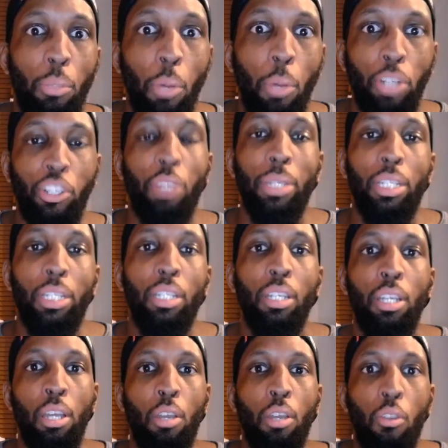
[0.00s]
I'm trying to make.
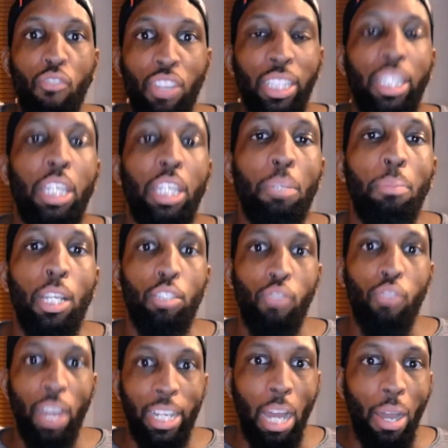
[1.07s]
Resting key players
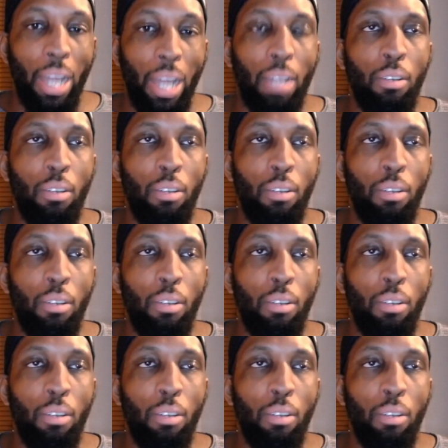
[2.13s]
right now